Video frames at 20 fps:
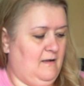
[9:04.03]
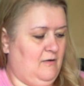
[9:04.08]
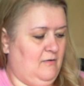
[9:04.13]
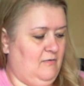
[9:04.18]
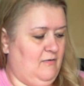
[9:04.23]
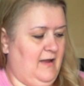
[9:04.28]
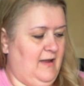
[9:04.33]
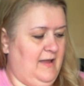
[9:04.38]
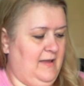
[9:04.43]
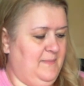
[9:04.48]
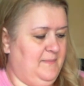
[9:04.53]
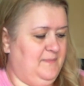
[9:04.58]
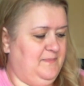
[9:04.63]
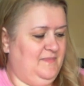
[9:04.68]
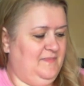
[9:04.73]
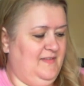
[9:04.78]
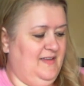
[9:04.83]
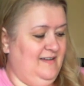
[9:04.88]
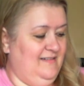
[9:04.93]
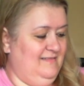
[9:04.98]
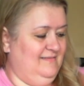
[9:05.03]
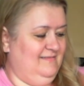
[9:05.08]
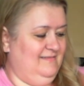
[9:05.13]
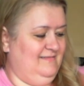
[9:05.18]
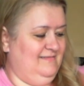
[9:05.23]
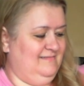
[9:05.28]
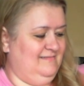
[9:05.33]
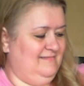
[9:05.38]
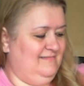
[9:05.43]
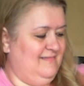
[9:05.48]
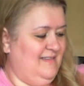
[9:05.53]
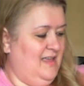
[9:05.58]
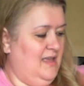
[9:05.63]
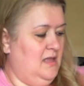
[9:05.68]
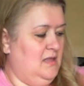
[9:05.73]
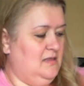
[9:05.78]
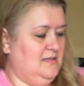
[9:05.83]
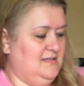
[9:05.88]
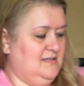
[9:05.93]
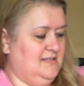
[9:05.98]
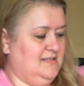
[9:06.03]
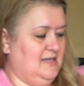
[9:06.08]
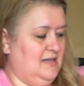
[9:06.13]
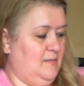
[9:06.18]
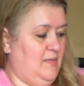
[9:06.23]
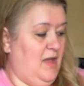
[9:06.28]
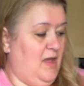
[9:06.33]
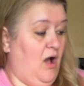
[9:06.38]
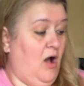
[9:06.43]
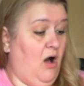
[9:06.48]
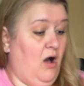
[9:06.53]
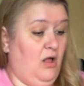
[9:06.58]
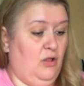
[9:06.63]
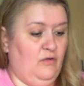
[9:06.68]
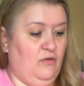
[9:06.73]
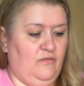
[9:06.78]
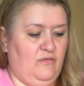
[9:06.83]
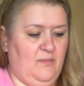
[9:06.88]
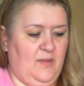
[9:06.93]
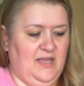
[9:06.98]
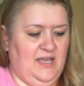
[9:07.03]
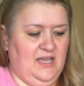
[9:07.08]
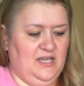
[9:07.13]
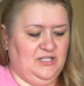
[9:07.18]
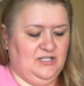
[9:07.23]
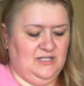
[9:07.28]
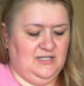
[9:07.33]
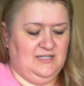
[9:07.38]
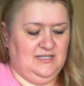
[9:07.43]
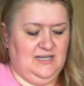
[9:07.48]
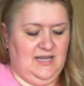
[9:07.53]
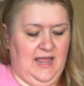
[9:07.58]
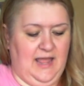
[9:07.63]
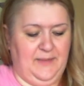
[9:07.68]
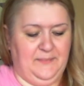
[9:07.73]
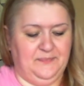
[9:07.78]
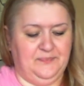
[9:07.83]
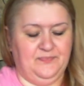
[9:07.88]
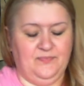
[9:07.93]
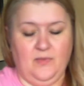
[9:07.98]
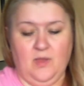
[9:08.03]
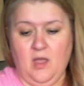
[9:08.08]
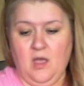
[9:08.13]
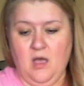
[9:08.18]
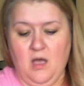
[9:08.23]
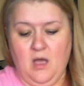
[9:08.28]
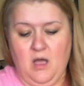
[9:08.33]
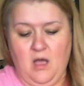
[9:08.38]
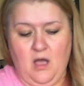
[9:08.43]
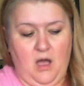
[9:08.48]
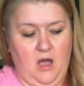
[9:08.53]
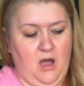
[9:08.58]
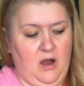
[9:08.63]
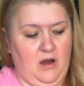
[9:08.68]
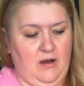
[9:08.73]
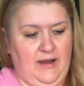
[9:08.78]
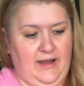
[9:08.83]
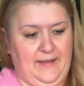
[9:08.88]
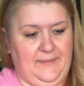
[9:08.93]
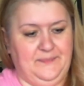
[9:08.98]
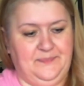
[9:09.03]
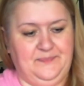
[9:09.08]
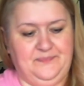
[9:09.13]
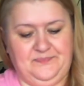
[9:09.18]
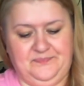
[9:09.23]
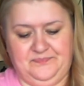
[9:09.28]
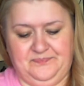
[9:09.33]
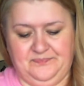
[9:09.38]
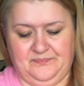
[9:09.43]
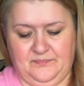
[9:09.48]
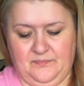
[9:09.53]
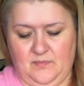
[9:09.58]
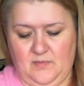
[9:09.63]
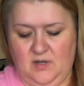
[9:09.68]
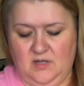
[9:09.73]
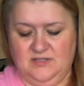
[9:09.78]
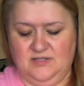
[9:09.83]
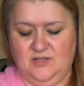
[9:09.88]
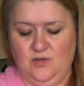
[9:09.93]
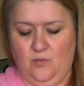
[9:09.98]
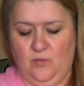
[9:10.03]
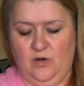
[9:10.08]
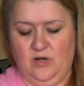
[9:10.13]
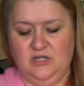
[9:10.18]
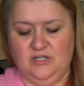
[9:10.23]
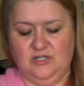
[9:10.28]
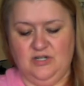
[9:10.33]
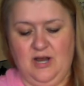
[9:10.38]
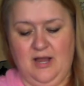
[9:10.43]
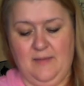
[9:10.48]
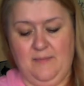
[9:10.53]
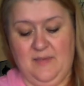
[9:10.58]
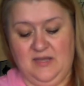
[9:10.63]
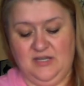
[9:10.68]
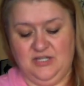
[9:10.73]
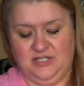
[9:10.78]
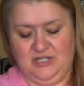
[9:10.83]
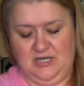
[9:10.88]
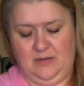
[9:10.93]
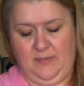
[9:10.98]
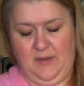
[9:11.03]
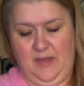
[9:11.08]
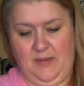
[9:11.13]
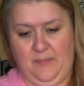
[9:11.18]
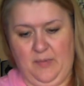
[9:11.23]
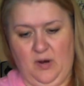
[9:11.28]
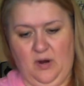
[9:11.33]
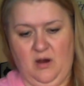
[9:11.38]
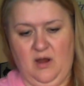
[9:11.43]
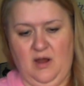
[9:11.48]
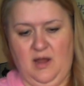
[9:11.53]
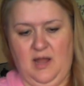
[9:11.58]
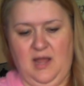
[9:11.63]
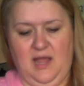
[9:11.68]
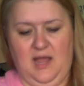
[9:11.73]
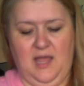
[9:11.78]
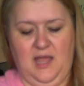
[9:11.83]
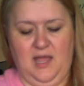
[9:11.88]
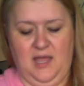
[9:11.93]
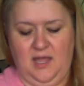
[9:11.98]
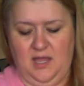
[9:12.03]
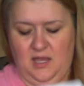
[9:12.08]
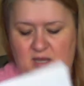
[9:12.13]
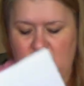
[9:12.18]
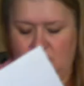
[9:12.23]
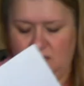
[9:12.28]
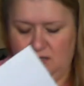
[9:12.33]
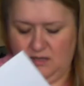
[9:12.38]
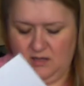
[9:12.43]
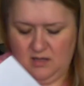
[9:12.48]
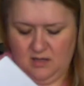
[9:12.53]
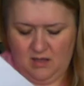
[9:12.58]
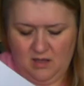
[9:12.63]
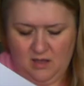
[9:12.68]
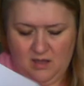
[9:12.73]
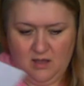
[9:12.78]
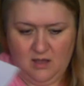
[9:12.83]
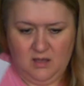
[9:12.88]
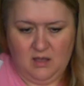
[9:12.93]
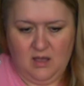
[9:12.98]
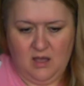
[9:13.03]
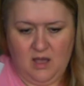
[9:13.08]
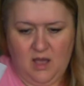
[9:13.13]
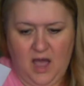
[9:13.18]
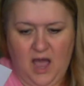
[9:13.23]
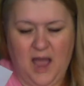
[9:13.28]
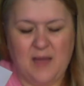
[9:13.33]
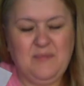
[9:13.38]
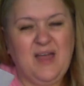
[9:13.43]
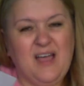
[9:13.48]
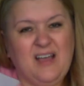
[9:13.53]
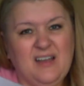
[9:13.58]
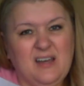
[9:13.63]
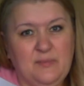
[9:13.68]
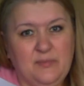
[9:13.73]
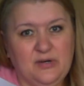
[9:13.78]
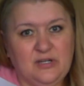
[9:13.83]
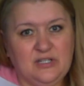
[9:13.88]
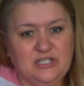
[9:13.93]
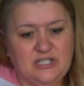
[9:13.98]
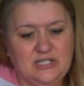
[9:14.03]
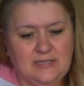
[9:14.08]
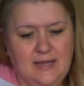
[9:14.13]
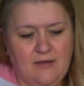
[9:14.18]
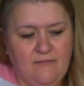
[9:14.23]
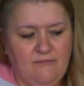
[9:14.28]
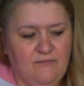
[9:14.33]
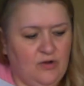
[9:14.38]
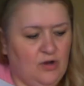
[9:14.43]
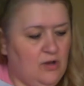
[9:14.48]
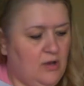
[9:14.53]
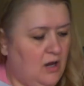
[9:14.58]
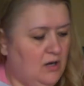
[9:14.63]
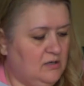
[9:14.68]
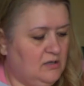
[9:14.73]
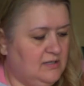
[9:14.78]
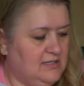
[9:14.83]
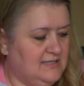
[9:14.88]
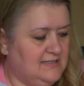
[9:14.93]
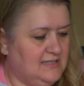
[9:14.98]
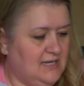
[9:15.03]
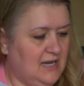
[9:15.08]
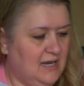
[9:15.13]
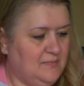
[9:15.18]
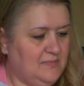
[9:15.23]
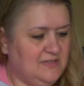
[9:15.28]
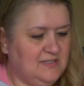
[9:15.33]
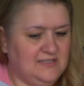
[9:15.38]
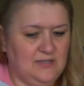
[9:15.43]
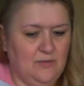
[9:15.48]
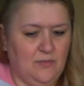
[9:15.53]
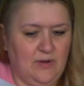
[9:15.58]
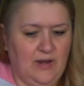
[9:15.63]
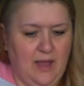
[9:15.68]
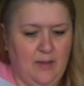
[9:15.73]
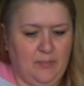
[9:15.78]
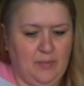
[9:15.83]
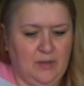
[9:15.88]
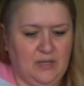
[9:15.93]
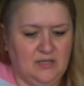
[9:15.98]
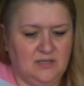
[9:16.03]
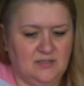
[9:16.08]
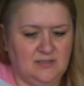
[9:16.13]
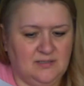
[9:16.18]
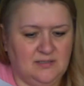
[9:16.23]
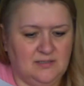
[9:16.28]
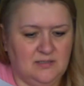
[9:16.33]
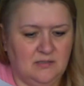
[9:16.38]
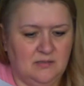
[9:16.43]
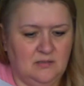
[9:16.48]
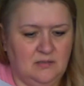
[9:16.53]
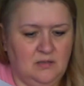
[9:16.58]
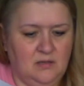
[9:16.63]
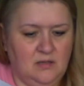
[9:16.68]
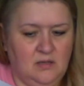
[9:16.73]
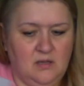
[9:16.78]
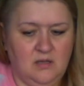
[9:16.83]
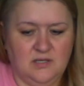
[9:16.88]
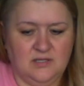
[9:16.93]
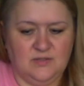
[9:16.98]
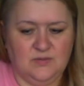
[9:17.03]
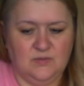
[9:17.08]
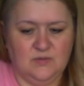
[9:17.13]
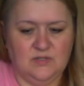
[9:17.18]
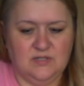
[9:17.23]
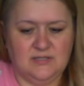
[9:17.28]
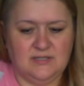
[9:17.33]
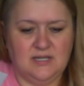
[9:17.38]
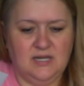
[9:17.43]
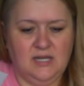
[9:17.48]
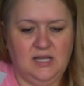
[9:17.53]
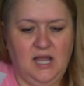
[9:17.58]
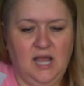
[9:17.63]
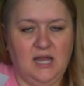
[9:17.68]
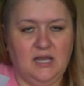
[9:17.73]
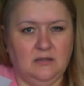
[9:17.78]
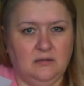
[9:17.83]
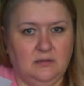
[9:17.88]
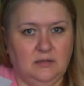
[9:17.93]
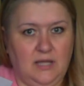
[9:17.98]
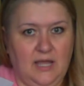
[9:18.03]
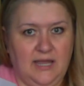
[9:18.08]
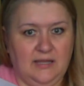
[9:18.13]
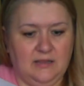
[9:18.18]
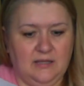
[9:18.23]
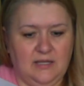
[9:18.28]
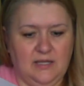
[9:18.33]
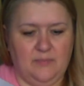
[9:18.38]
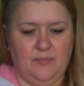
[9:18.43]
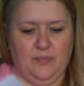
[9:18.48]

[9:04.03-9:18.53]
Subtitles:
right. This is going to be all over my kitchen today. All right. So we're going to try a big sheet of paper. And I'm not going to push it down very hard this time to see what happens. So we're just going to kind of lightly